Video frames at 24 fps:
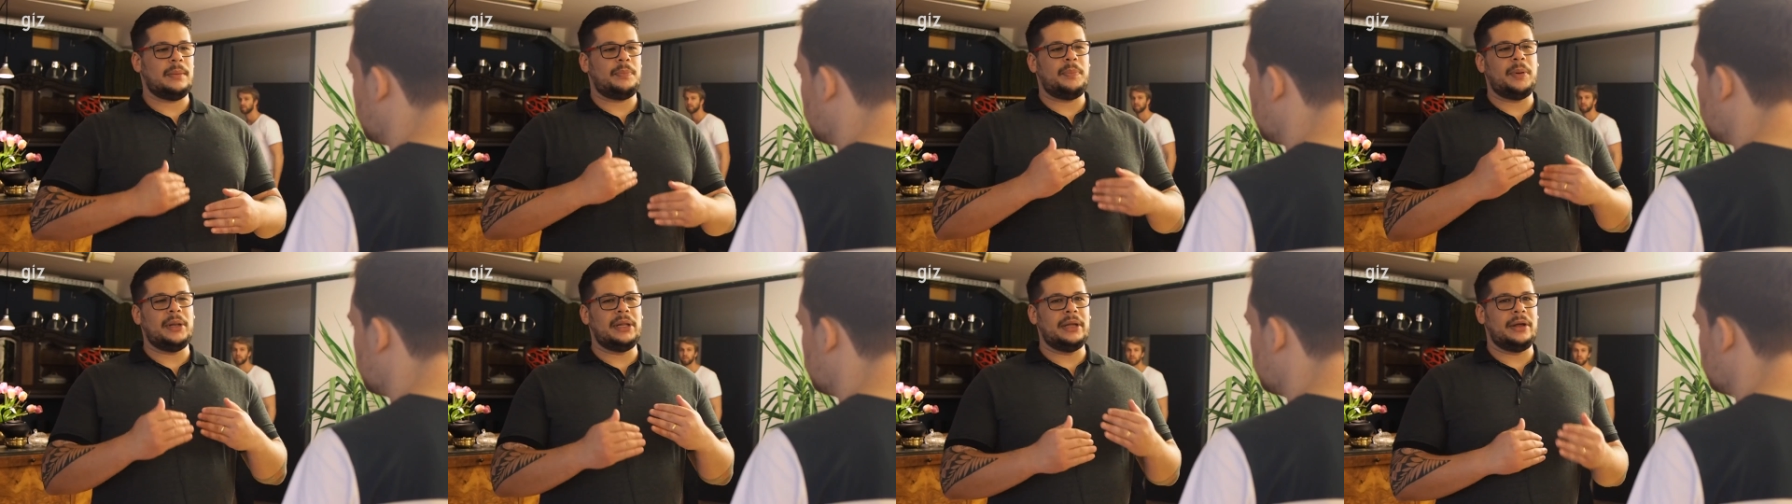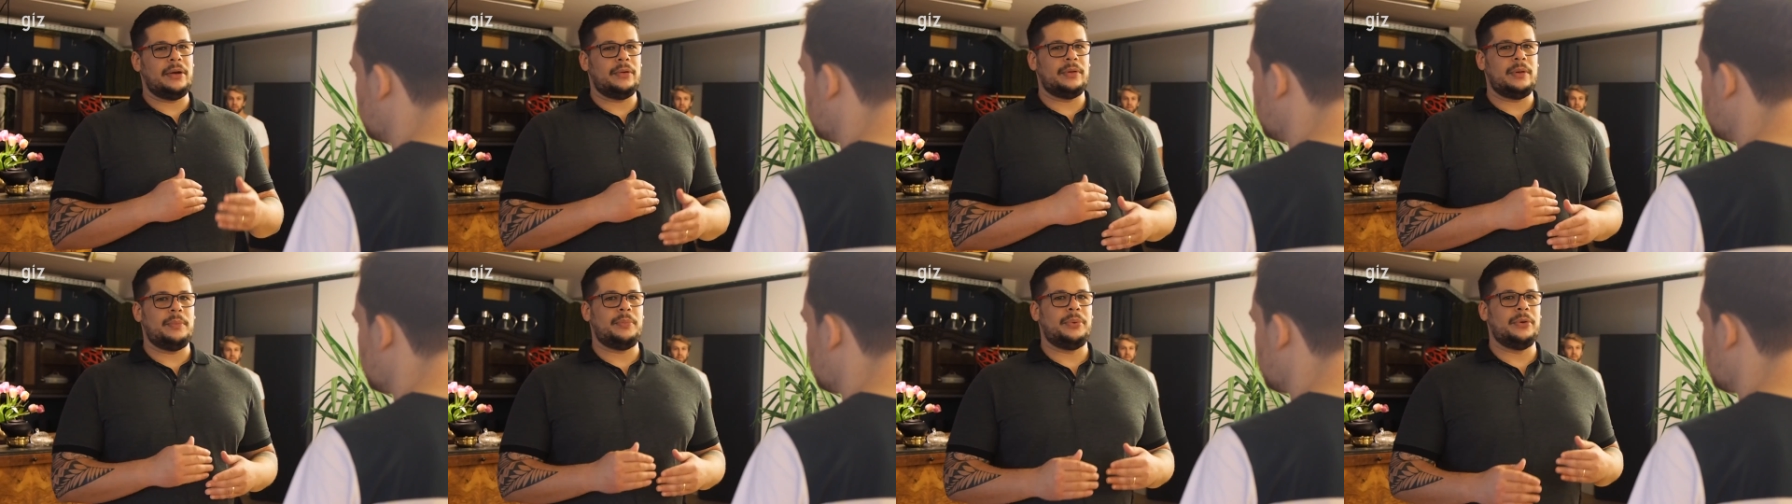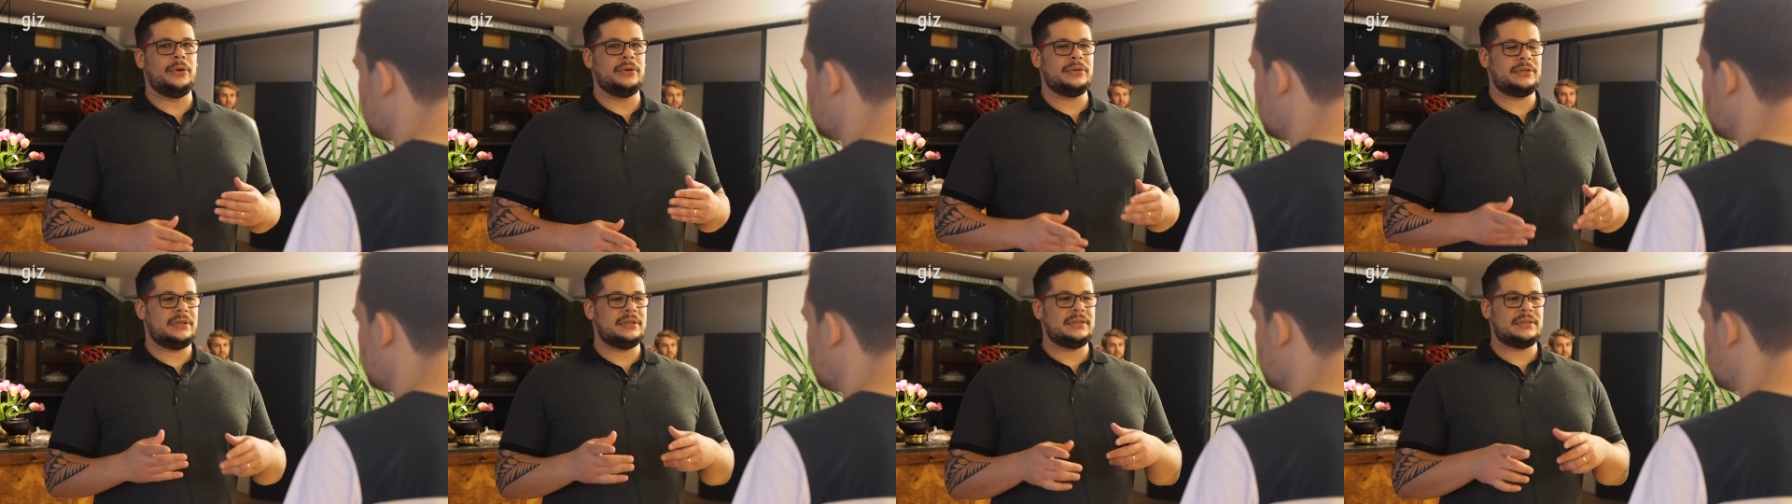Berlin,
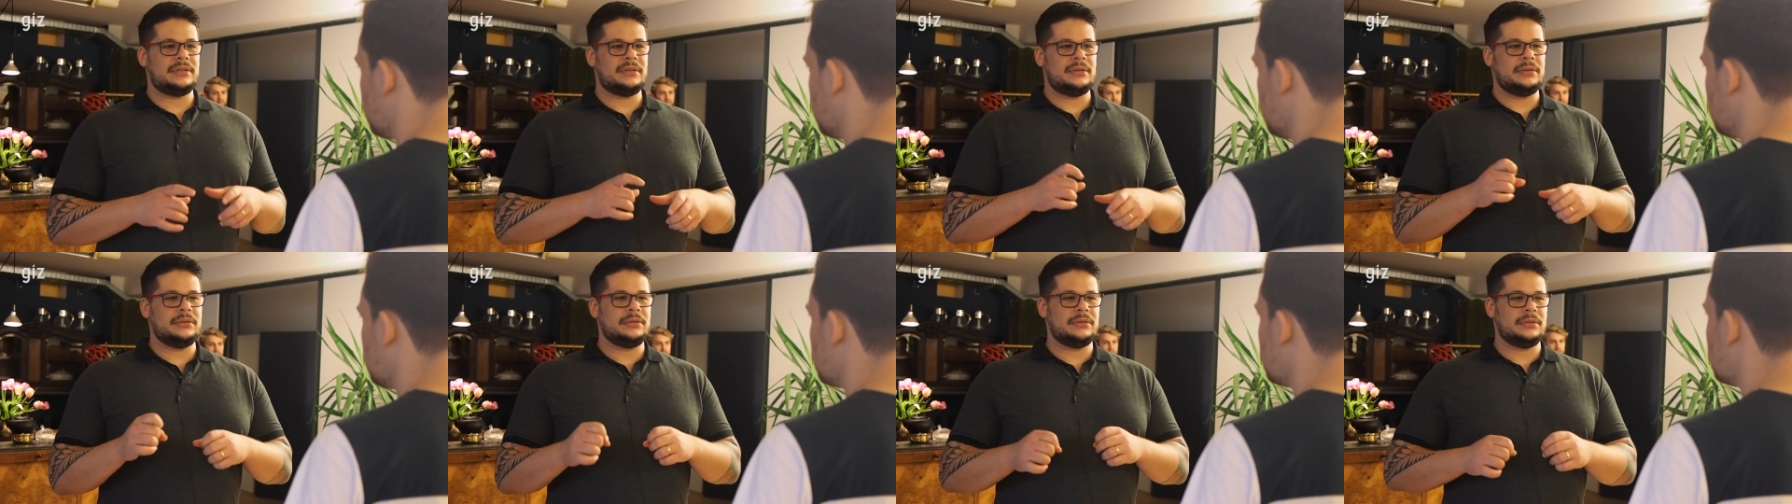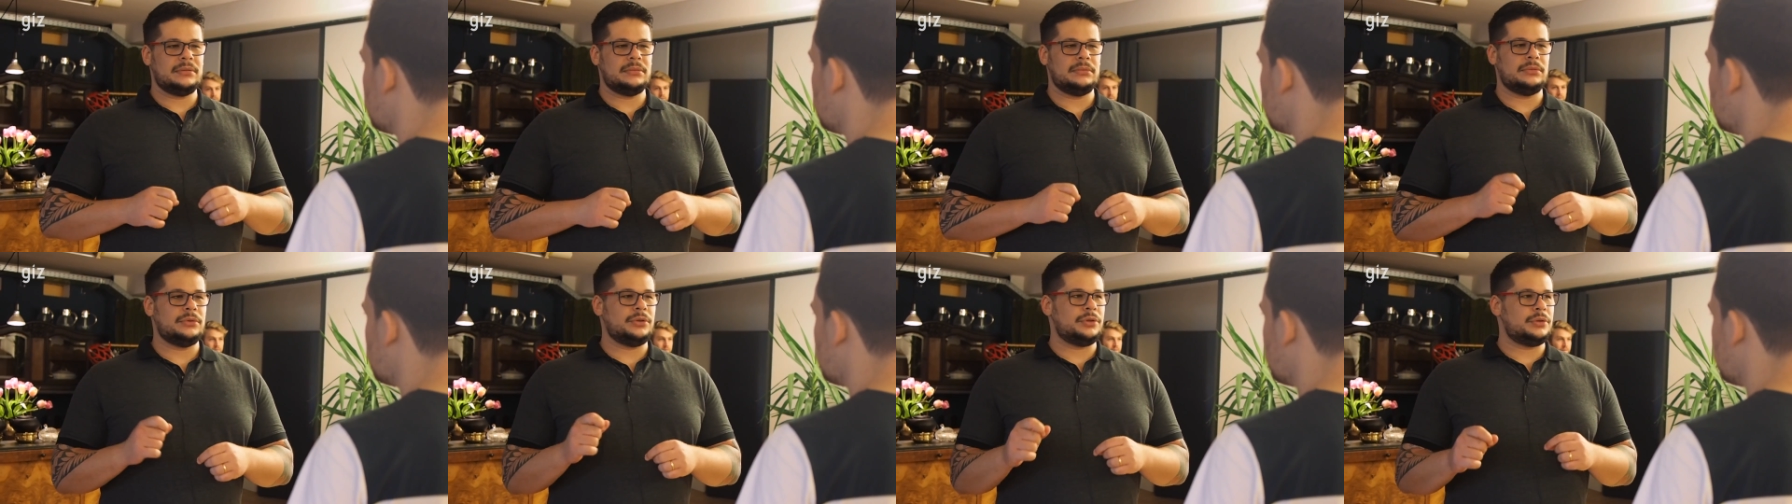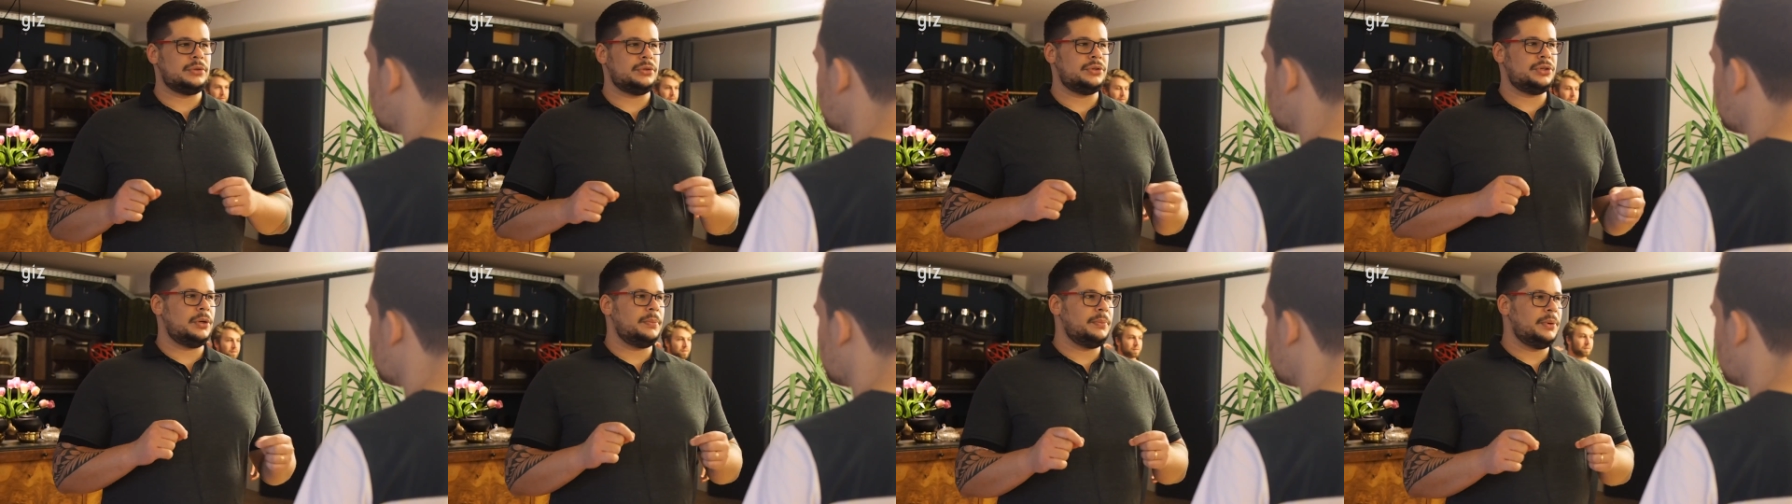but it
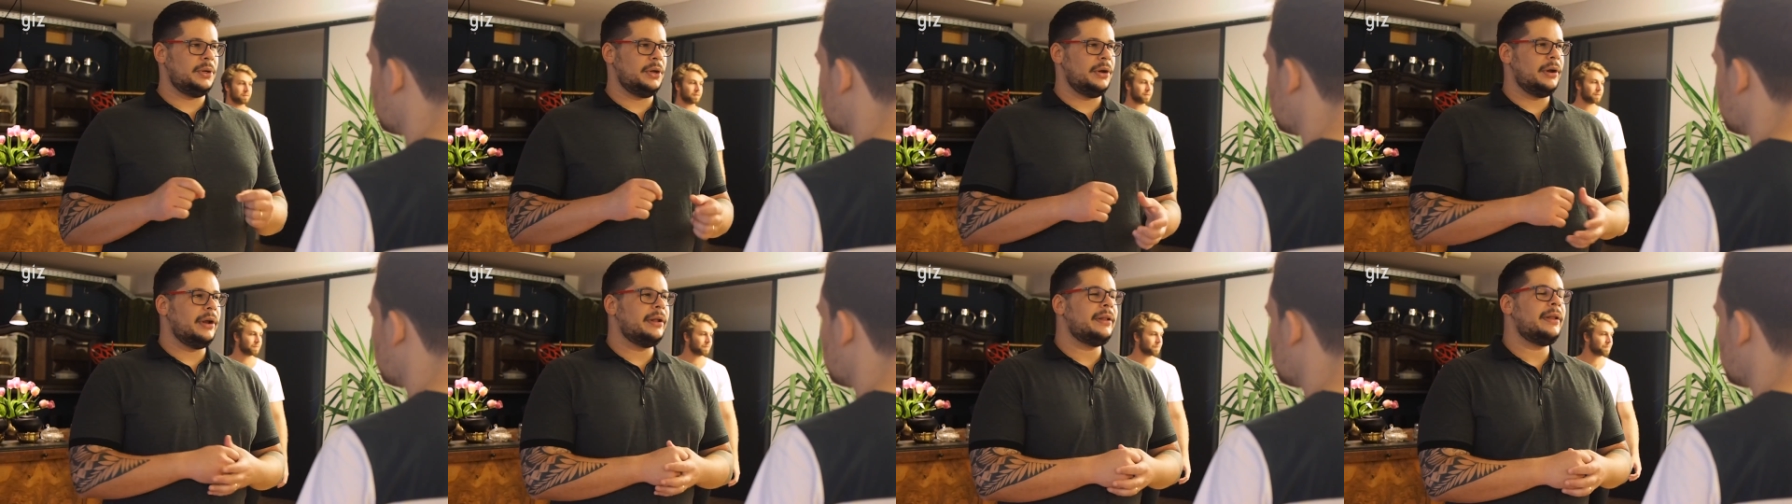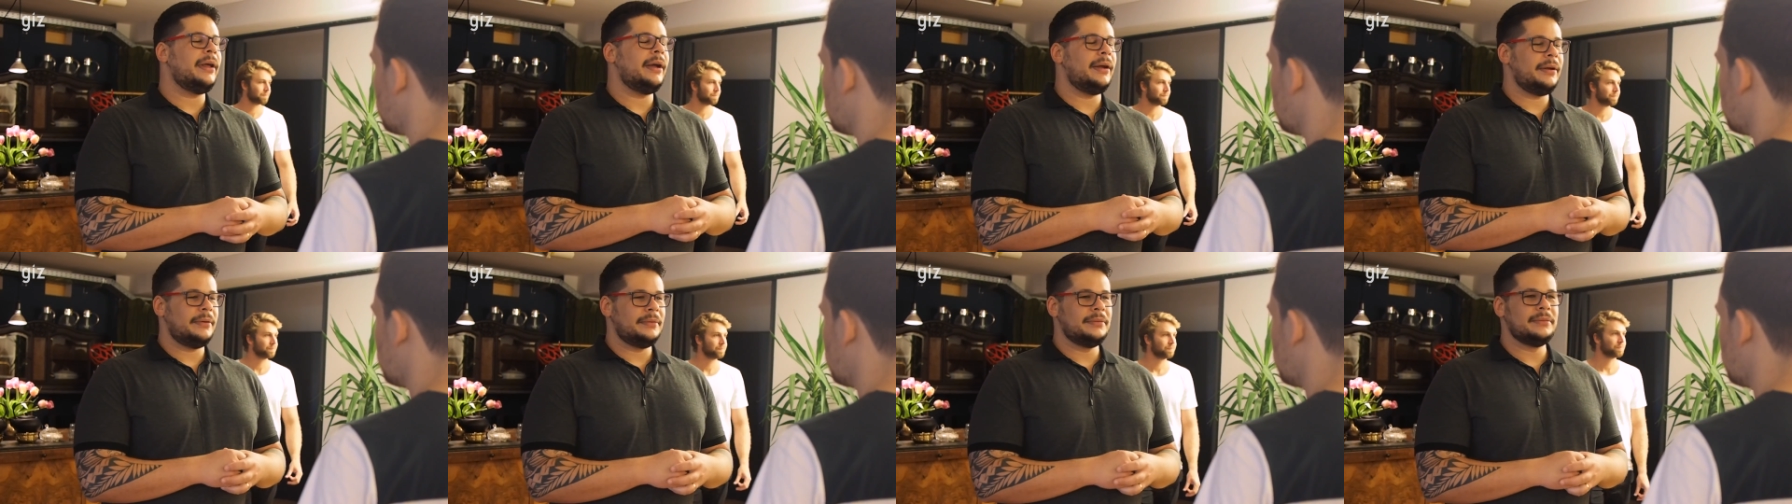also provides